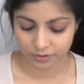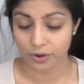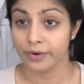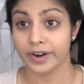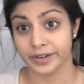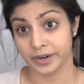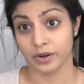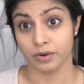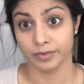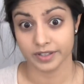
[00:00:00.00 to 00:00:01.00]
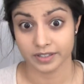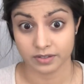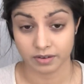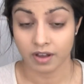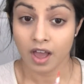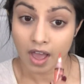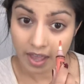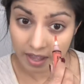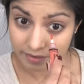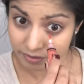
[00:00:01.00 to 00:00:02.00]
go hard or go home with this. So
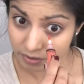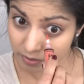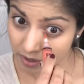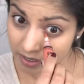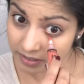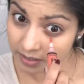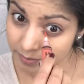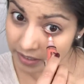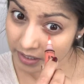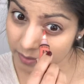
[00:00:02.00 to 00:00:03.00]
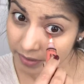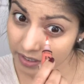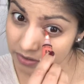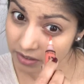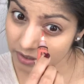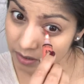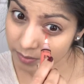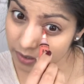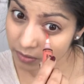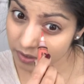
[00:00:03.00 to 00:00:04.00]
if you are intimidated by using a little
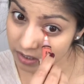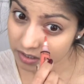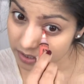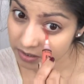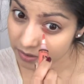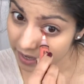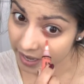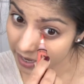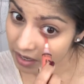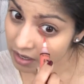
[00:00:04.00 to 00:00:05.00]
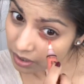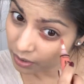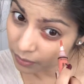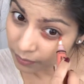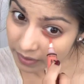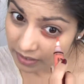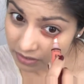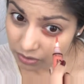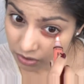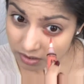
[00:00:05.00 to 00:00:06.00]
bit of orange, that's okay. You can
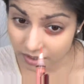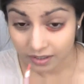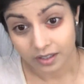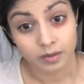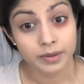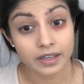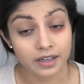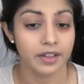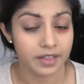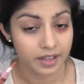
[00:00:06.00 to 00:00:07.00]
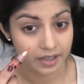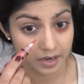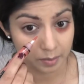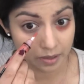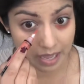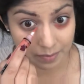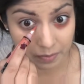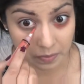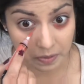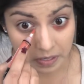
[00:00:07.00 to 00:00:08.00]
always use just a little bit and then apply
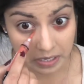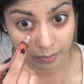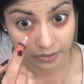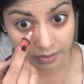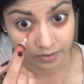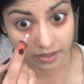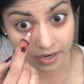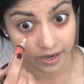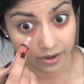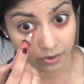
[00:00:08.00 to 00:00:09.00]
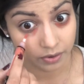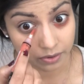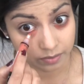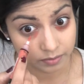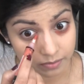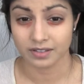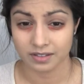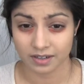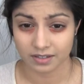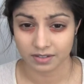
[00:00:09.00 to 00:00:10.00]
more. Play with it at home. It's
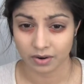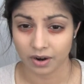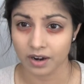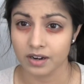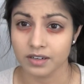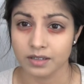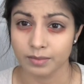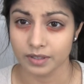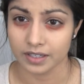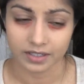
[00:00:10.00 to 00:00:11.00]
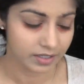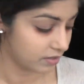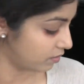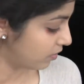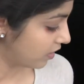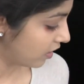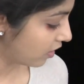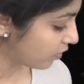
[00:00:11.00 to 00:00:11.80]
not as hard to blend as you would think